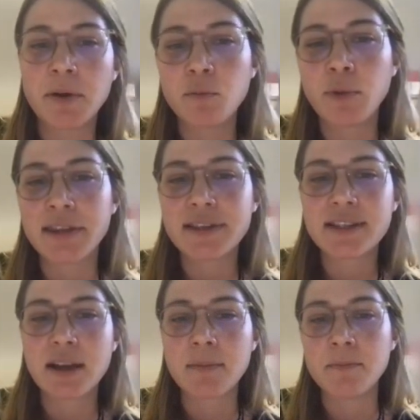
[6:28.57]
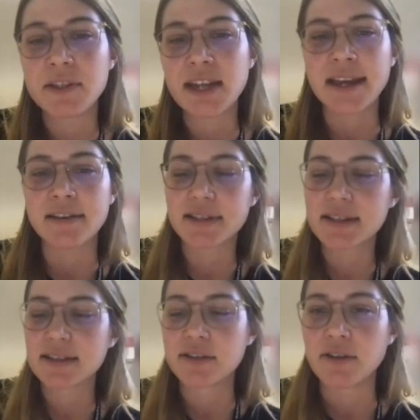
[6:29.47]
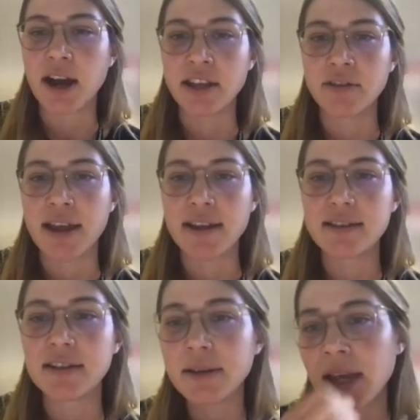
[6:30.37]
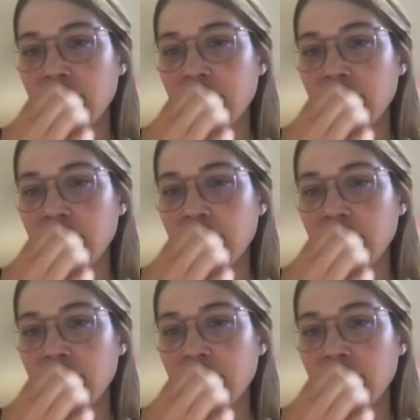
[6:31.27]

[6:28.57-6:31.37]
but with some tails to either end.